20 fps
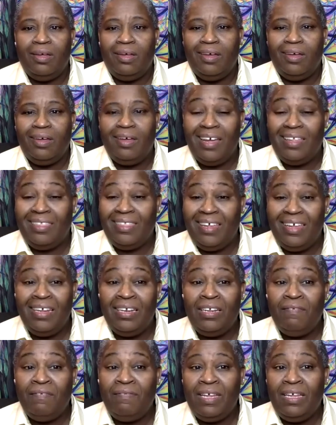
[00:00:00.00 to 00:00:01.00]
And at the
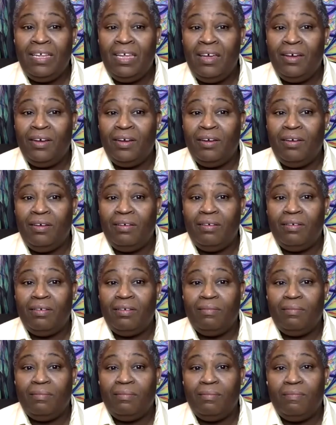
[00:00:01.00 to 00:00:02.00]
end of the year,
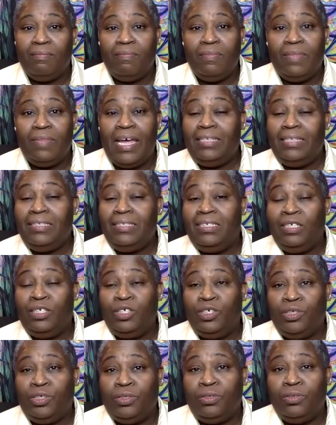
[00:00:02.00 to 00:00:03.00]
that
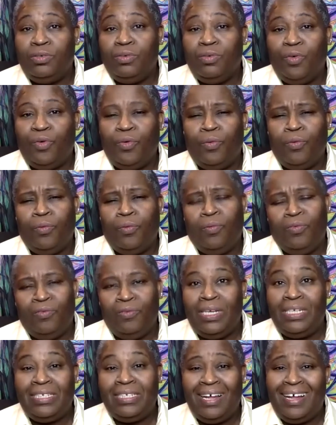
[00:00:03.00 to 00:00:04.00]
teacher
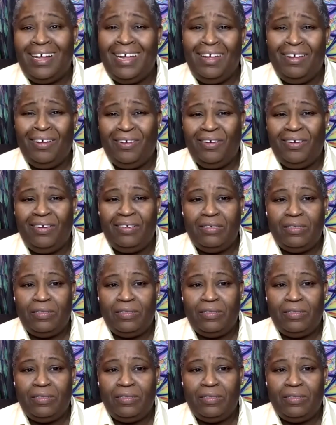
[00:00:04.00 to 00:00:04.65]
retired.